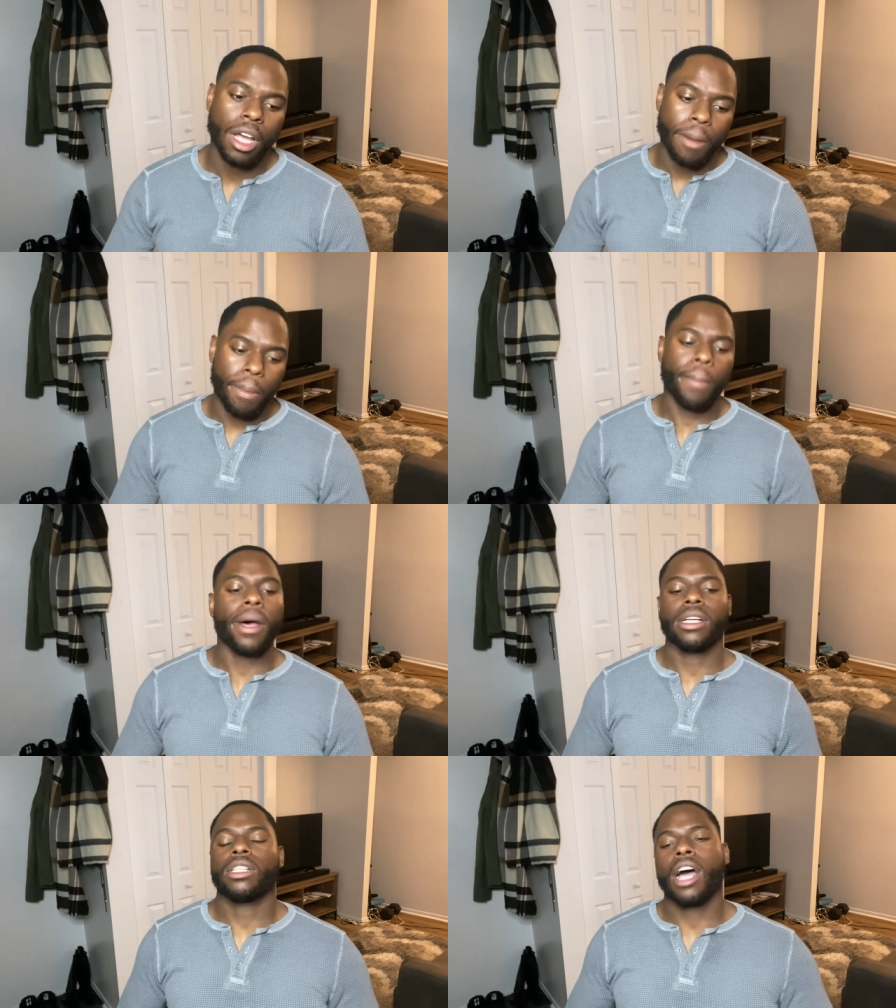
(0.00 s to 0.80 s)
But
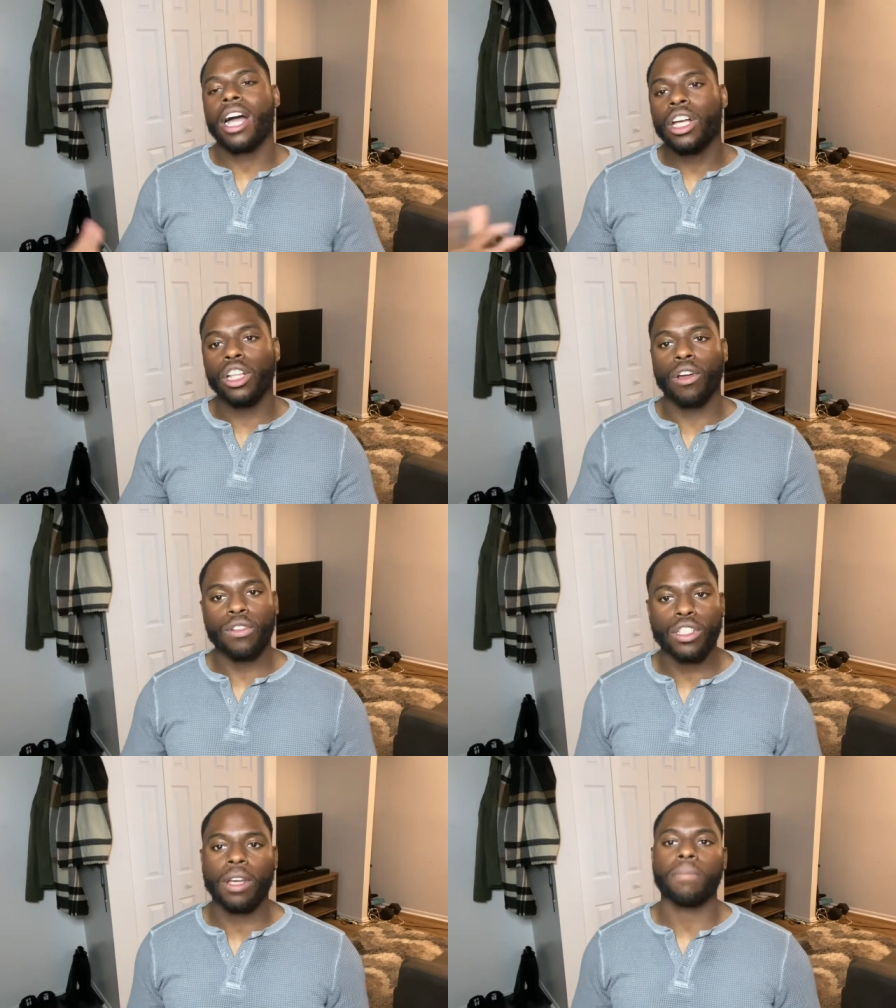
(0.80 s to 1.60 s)
my, I could learn
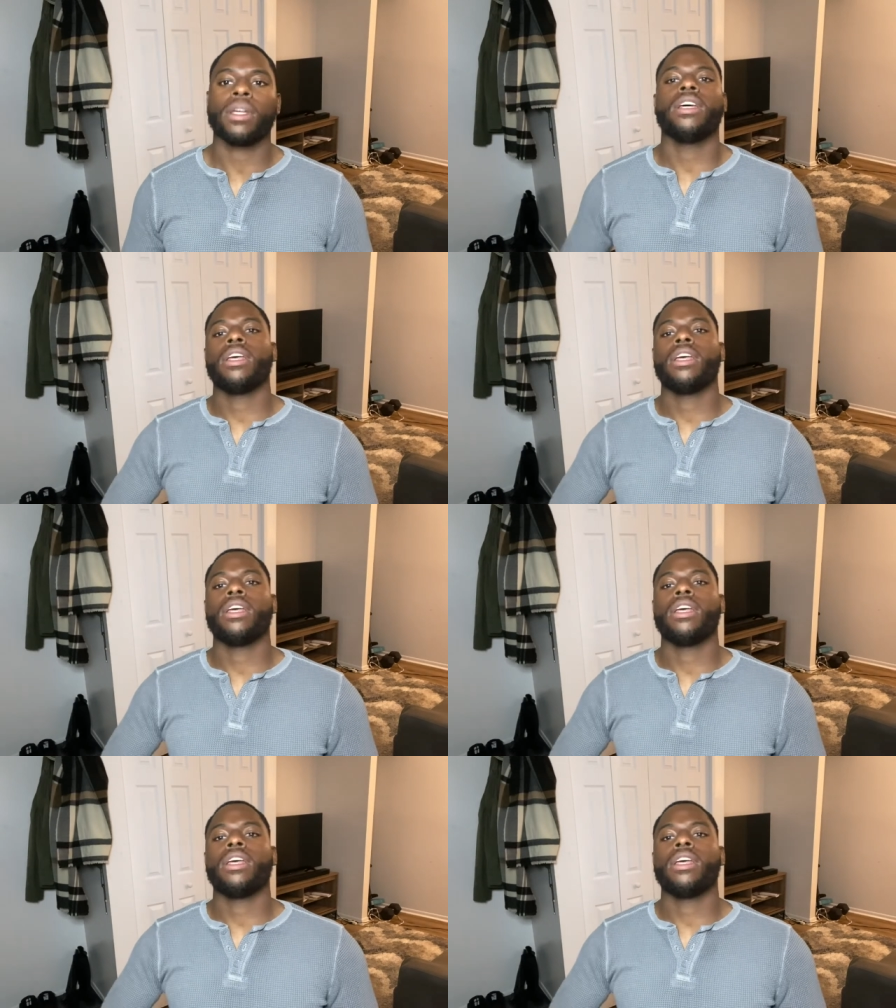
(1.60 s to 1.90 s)
something,